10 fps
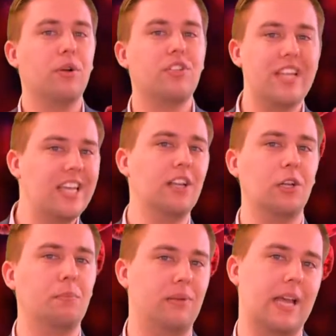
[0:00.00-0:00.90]

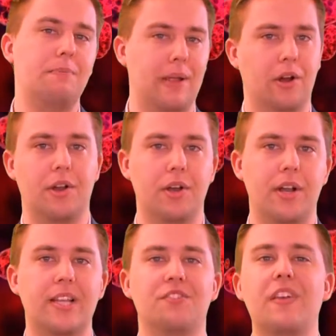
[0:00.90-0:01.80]
particular Planned
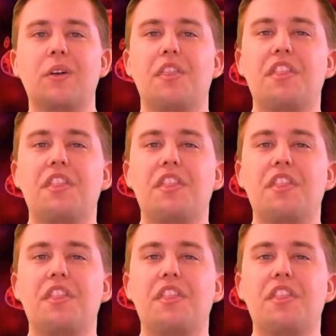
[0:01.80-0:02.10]
Parenthood has failed